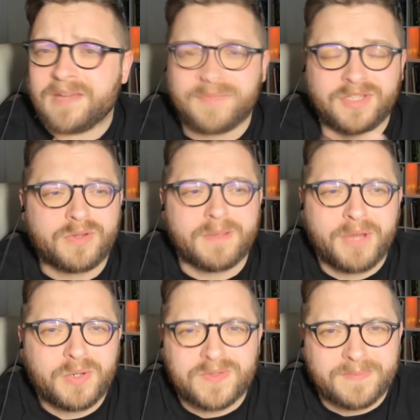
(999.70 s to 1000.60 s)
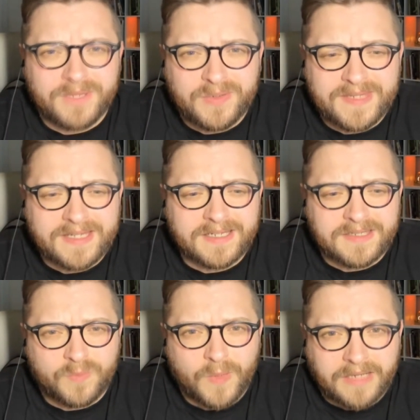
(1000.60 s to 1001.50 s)
You compose music
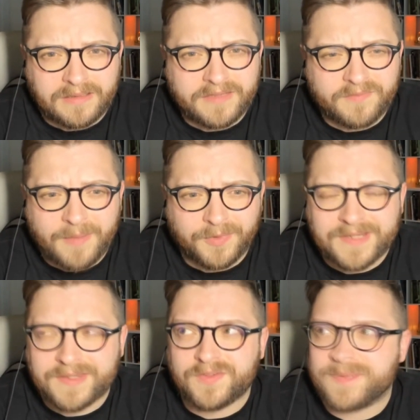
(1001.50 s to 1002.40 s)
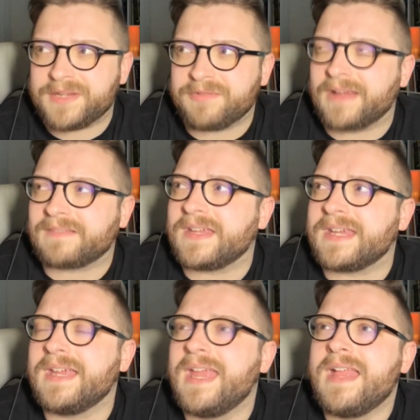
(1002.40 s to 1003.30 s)
as well, if memory serves me
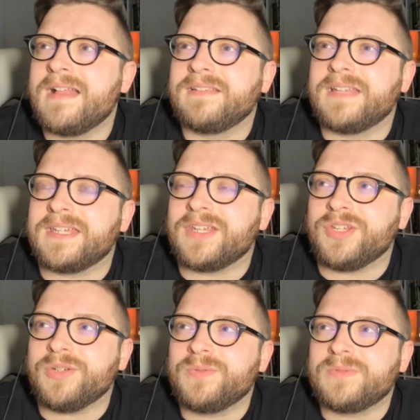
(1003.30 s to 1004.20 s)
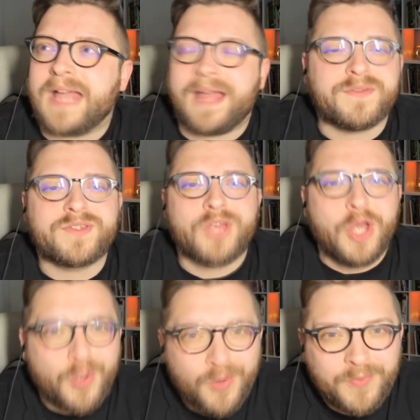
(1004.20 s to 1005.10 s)
correctly. Like, you have so
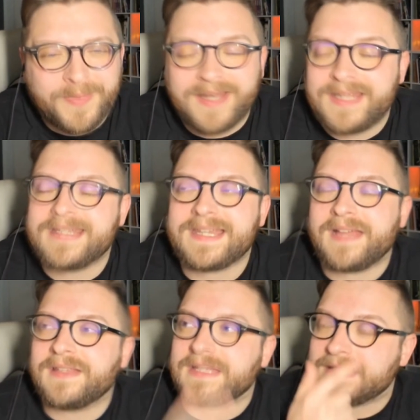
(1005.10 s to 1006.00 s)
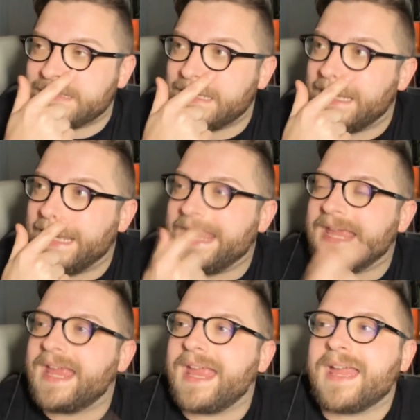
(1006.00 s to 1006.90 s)
many talents,
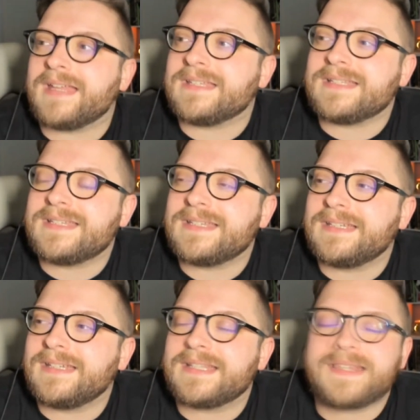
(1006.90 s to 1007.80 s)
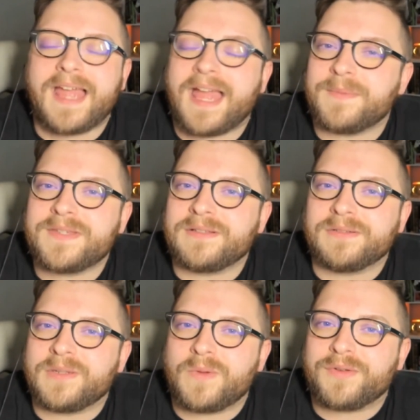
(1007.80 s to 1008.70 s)
and it's
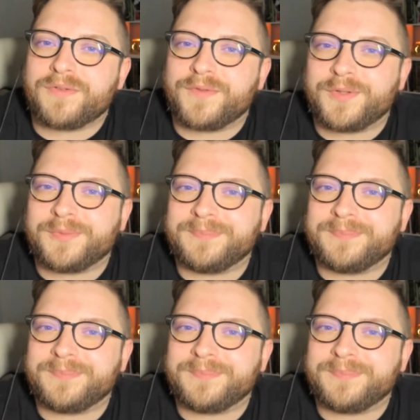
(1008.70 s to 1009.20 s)
absolutely wonderful.